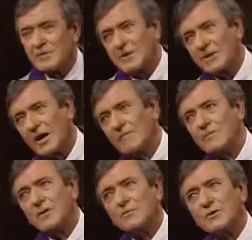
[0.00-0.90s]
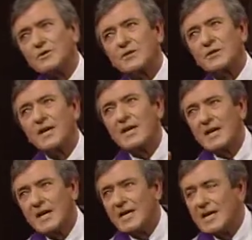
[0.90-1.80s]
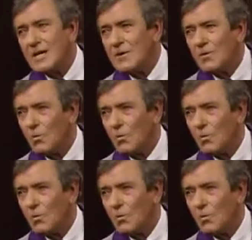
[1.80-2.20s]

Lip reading: and become the person he